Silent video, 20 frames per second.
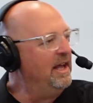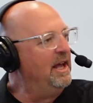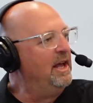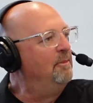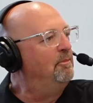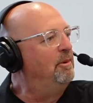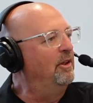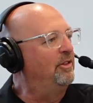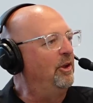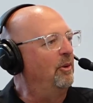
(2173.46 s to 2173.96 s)

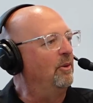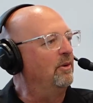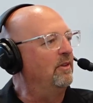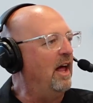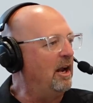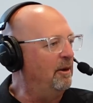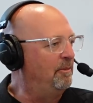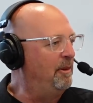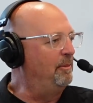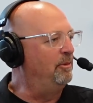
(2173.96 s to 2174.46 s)
But there were a
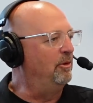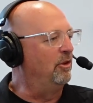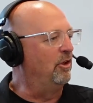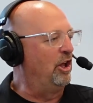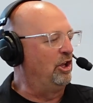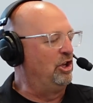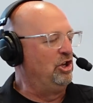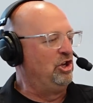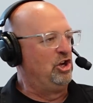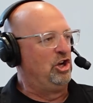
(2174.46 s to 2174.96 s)
lot of people
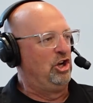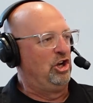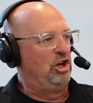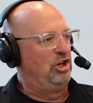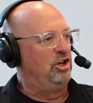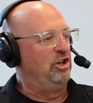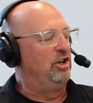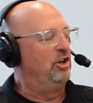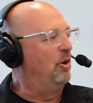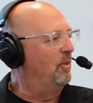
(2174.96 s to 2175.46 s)
like,
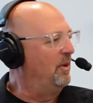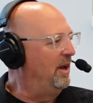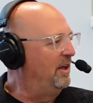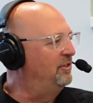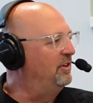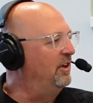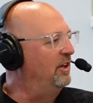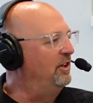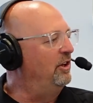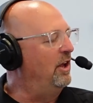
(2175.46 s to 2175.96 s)
when I
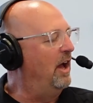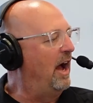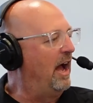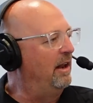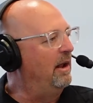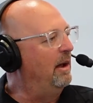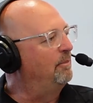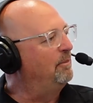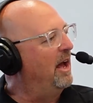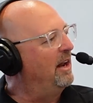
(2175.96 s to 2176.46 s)
said
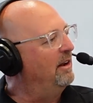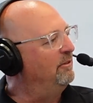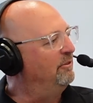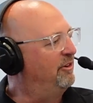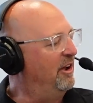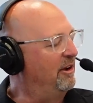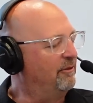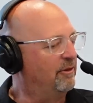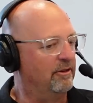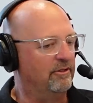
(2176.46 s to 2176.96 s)
I'm not in
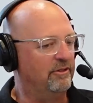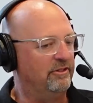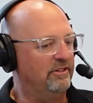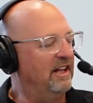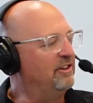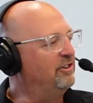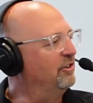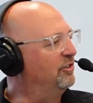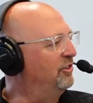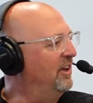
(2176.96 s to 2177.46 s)
favor of
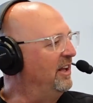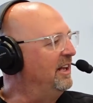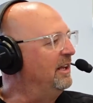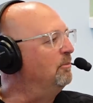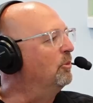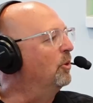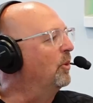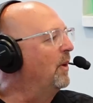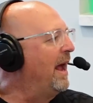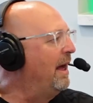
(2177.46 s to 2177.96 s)

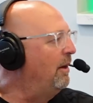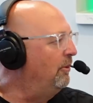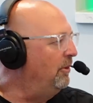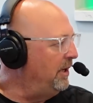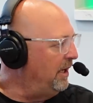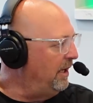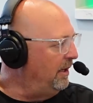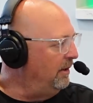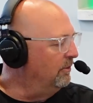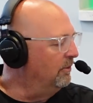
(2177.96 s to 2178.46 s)
legislating
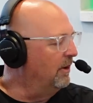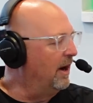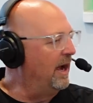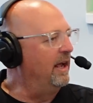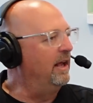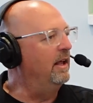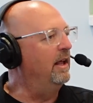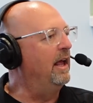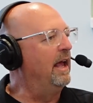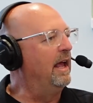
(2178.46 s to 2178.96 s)
morality,
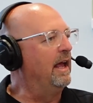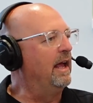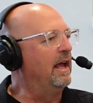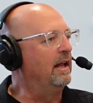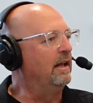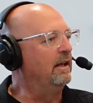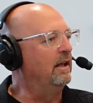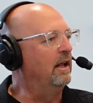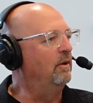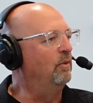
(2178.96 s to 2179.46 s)
right?
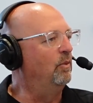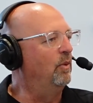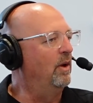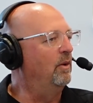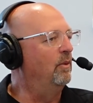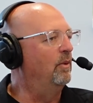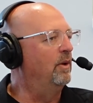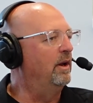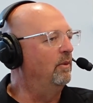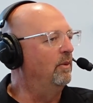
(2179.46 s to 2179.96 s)
And
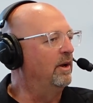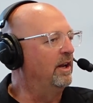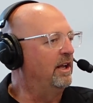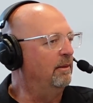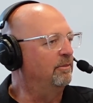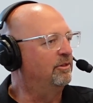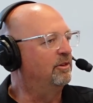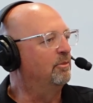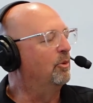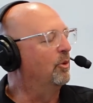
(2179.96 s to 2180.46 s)
when it
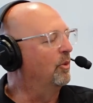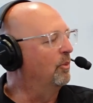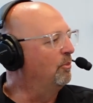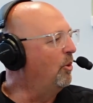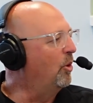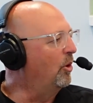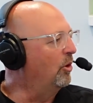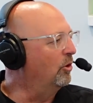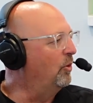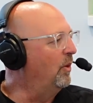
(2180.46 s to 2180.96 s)
comes to
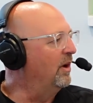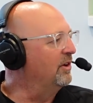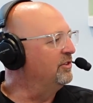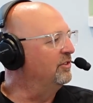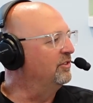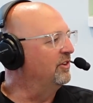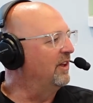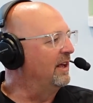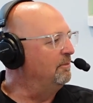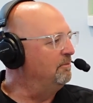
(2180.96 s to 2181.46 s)
moral
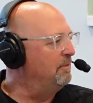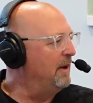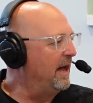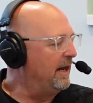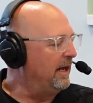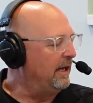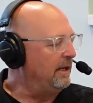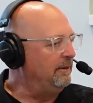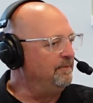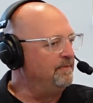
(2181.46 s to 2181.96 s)
questions like betting,